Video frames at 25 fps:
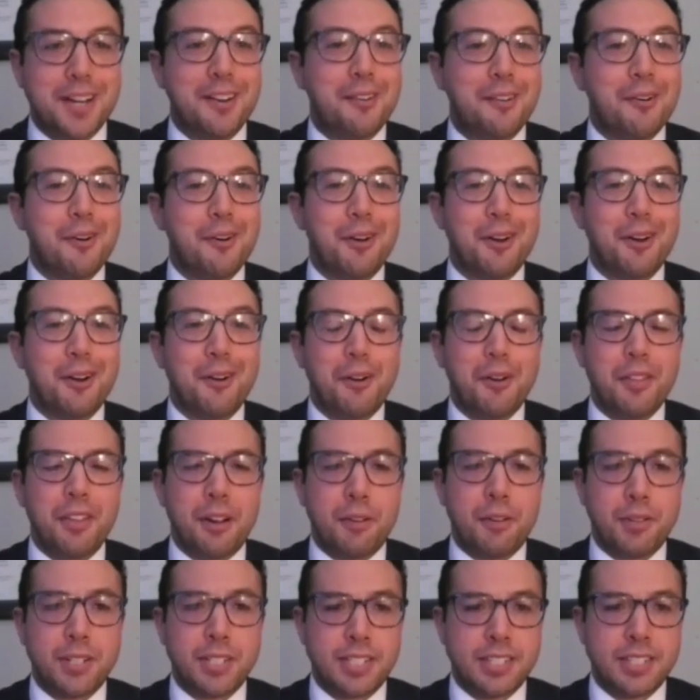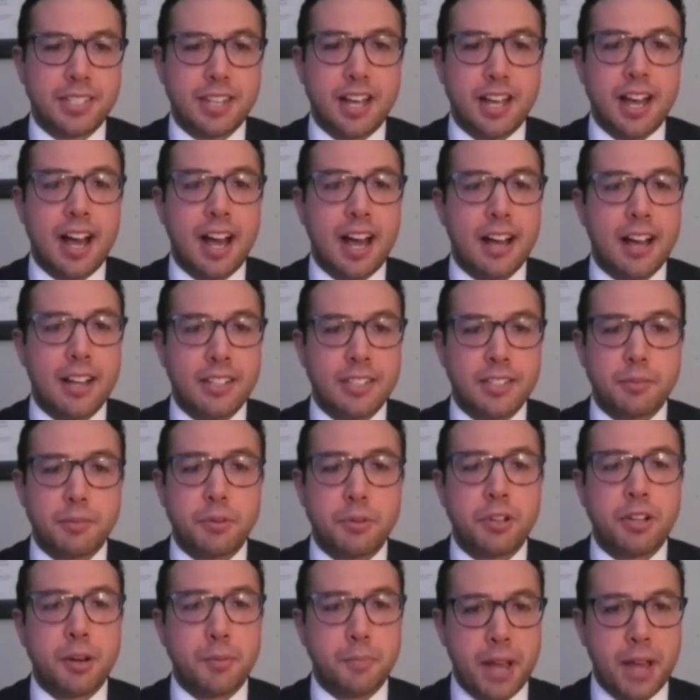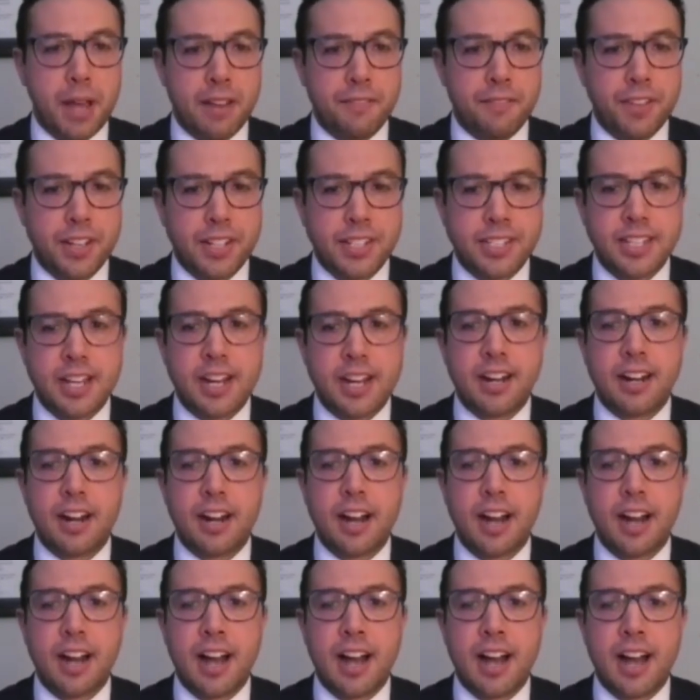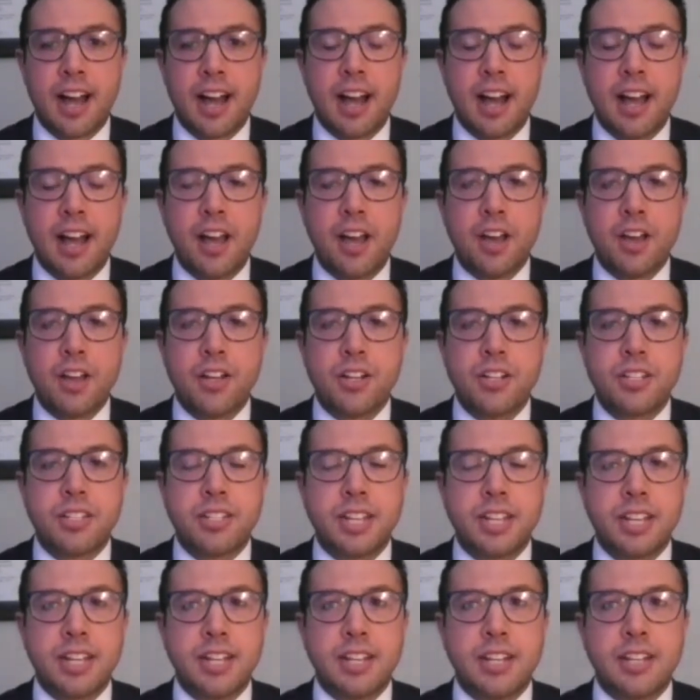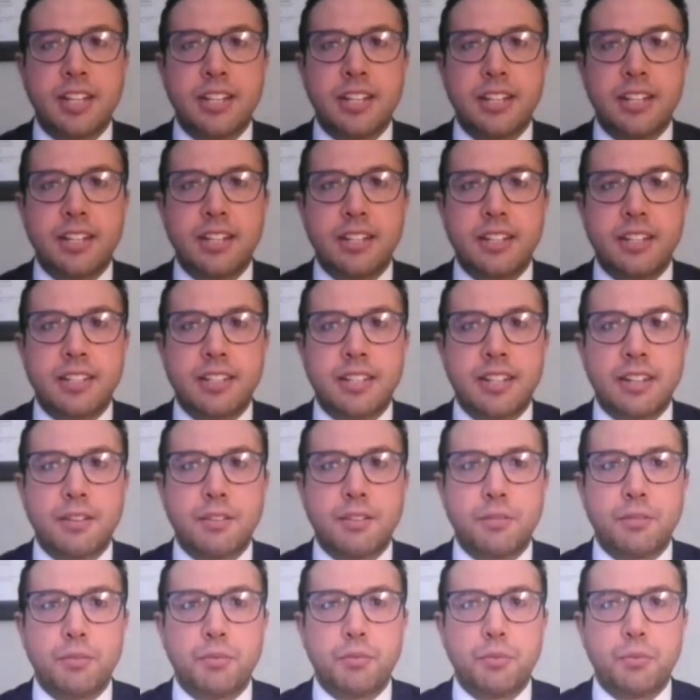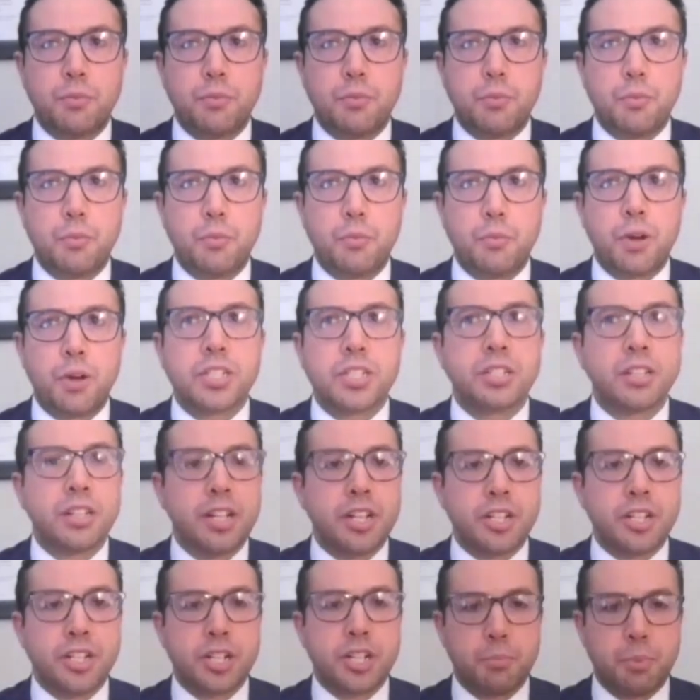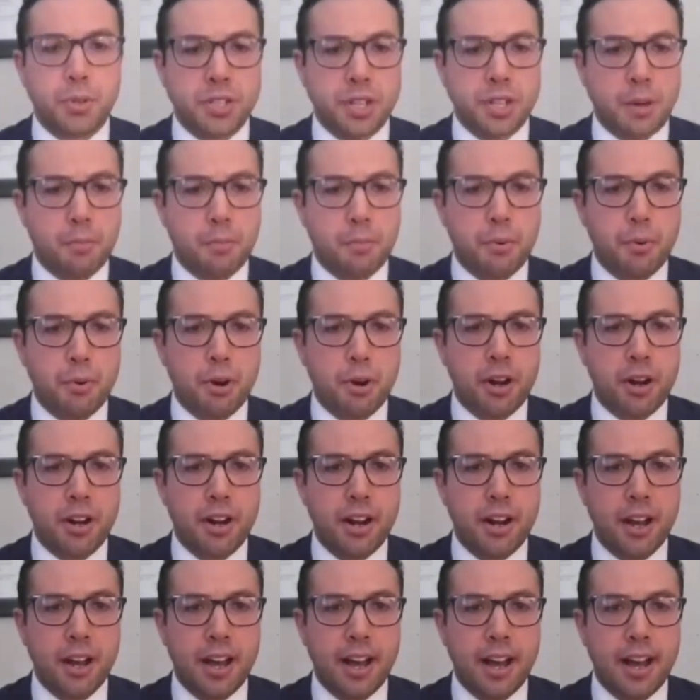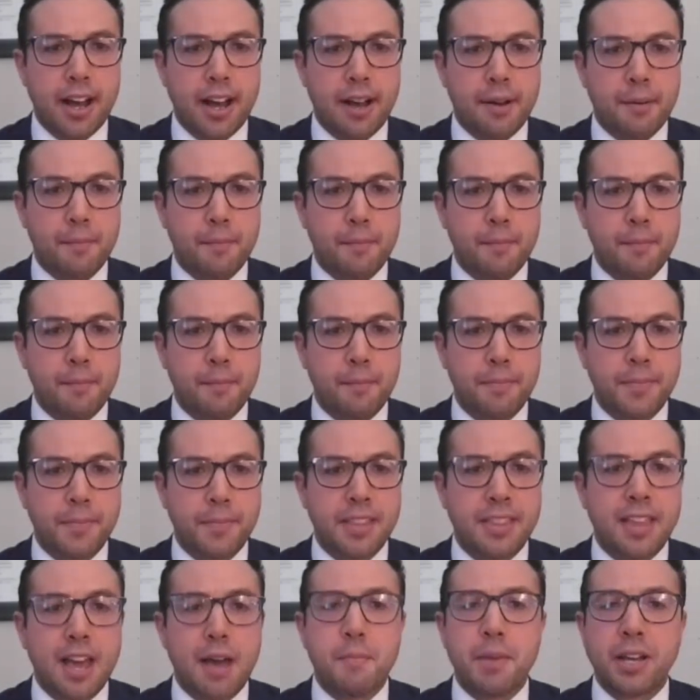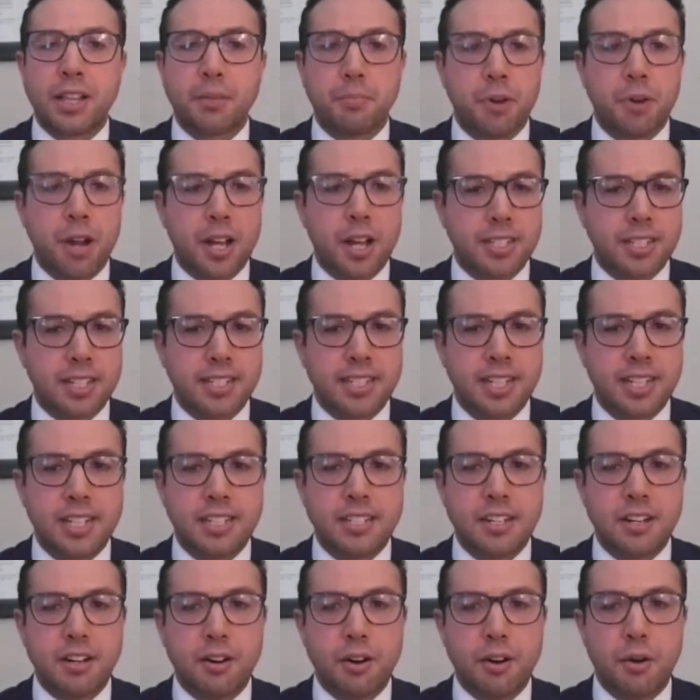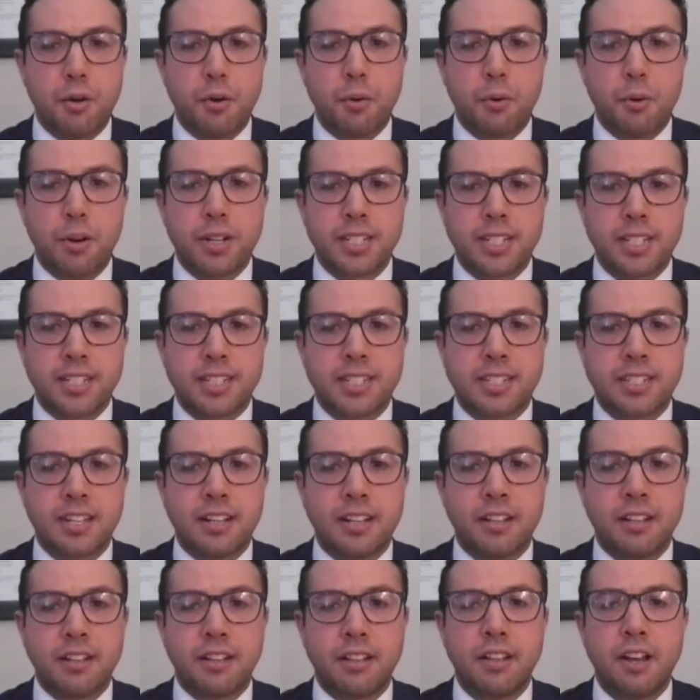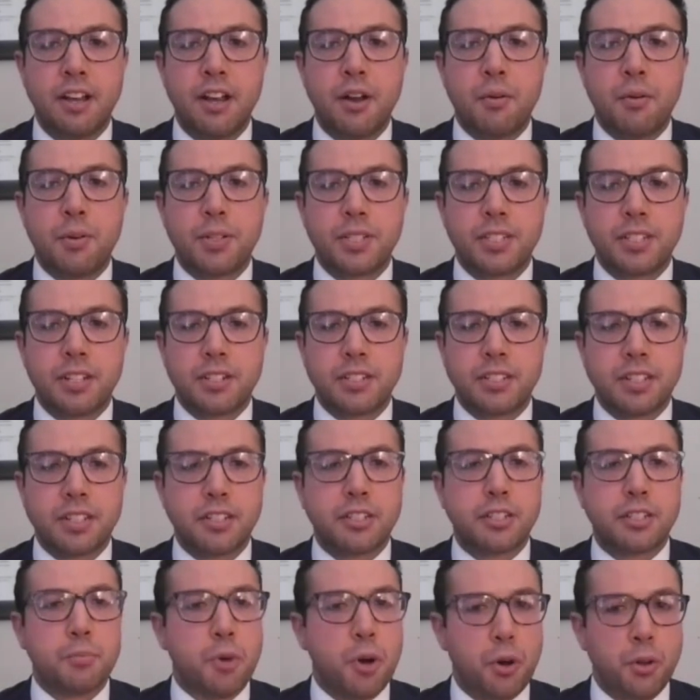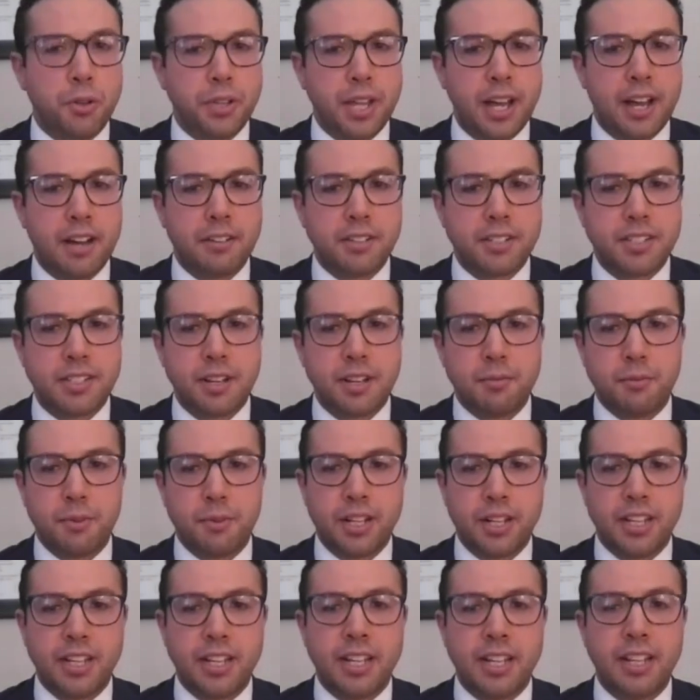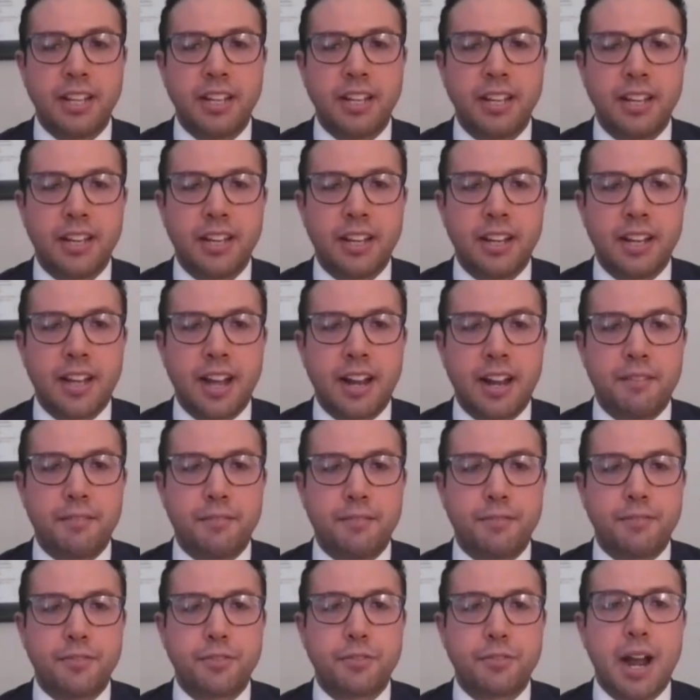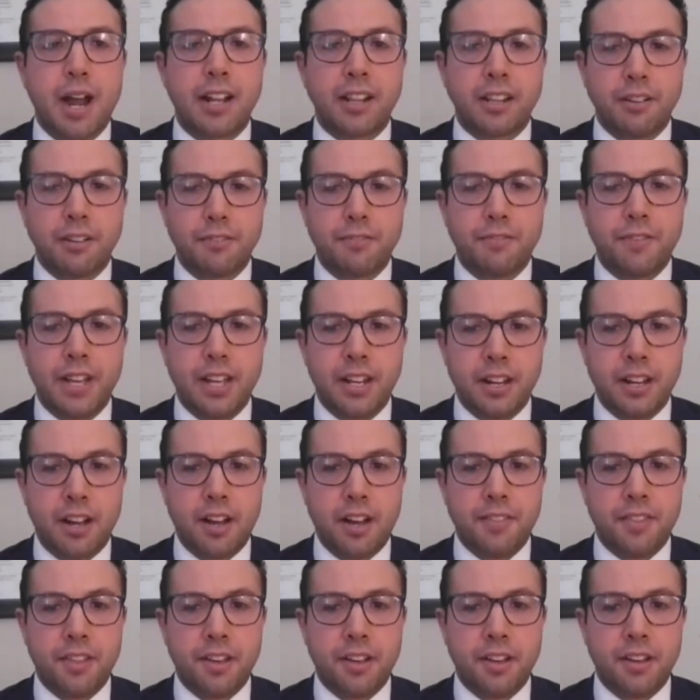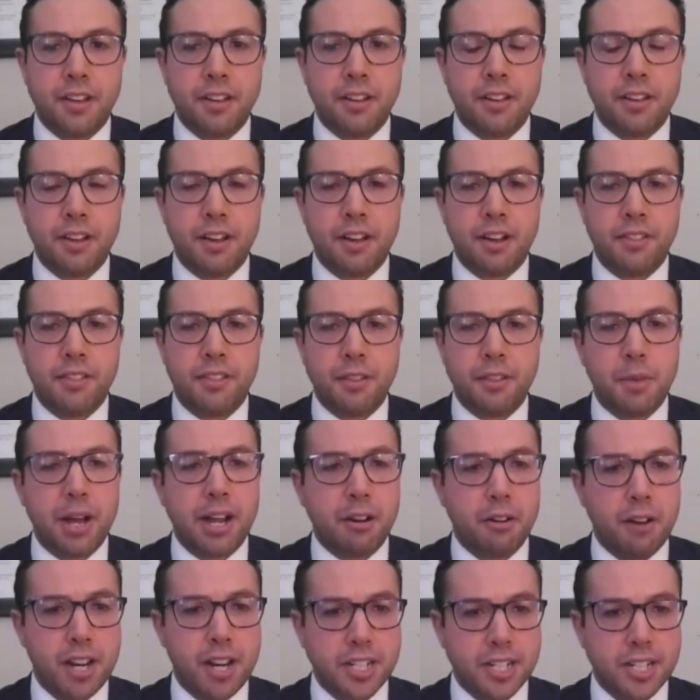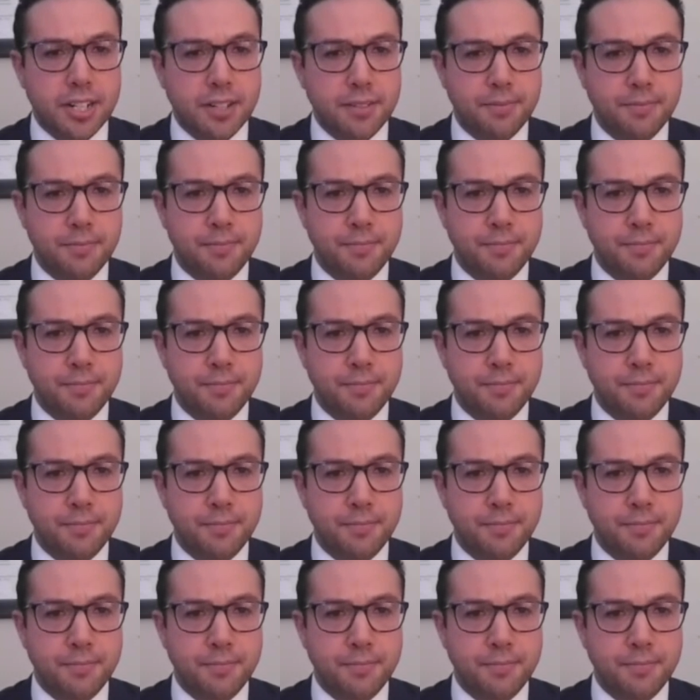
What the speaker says: or there was some clear benefits there. Did once leadership was on board, did that make the process easier, or was there still some holdouts that really kind of dragged their feet on the migration?